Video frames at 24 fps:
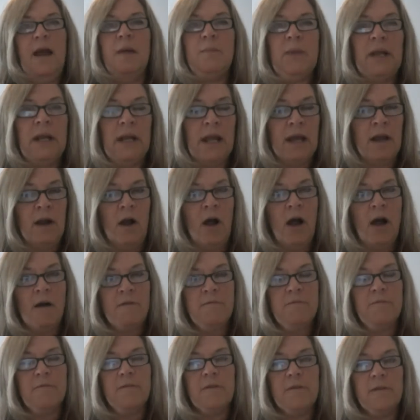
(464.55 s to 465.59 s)
I'm going to get
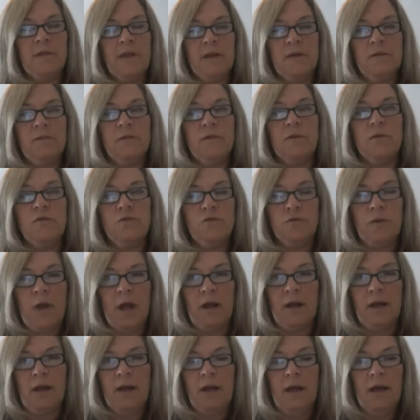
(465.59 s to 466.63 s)
off this
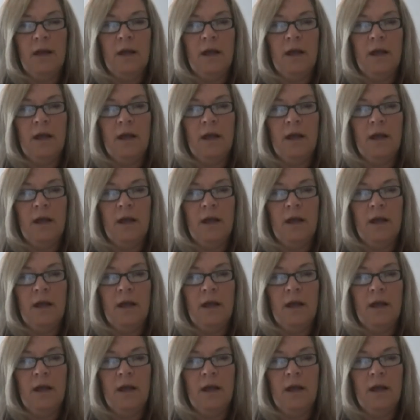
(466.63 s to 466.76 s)
drug.